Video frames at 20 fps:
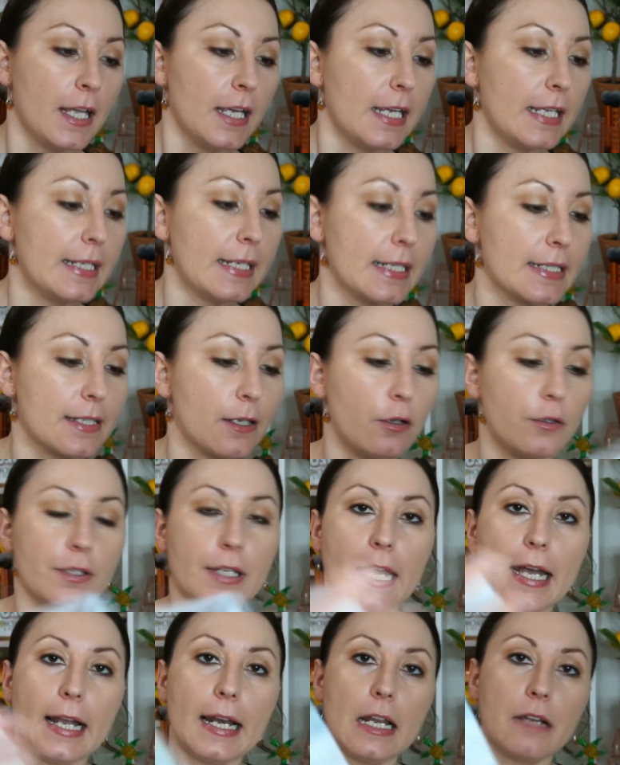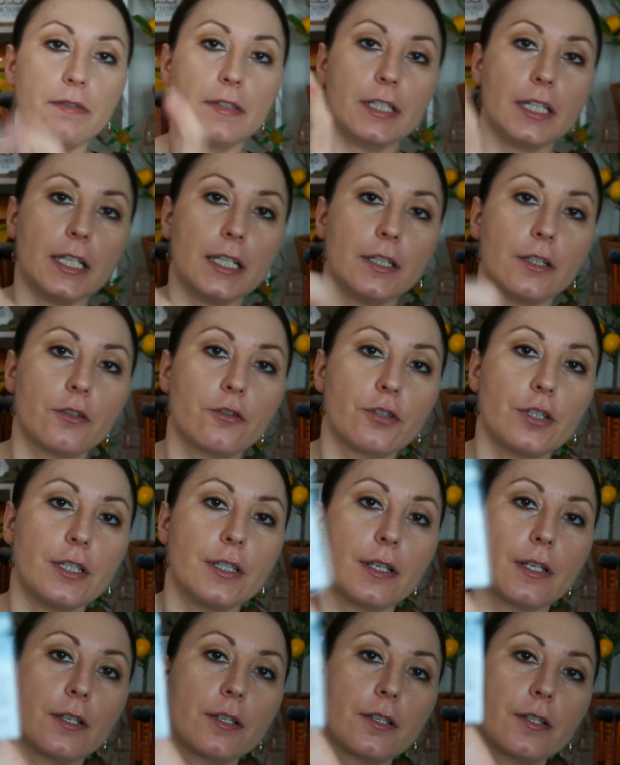it has only 11
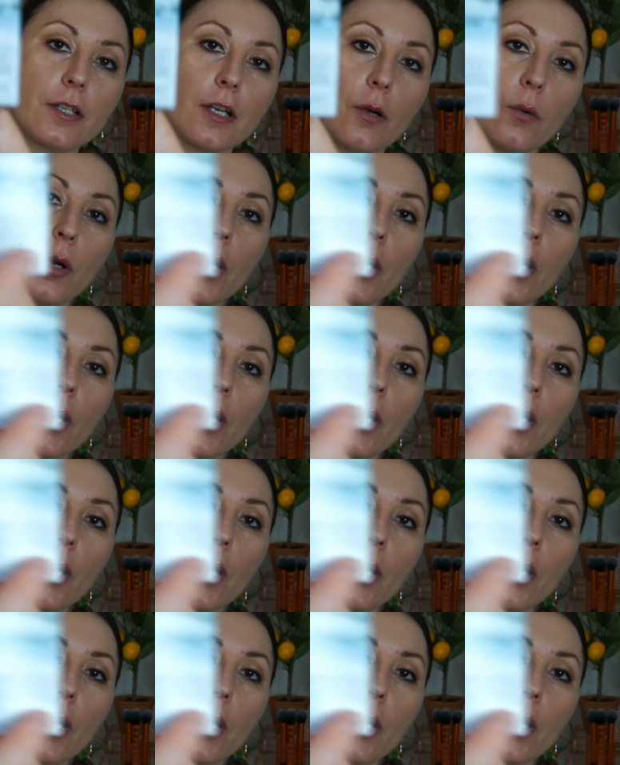ingredients, so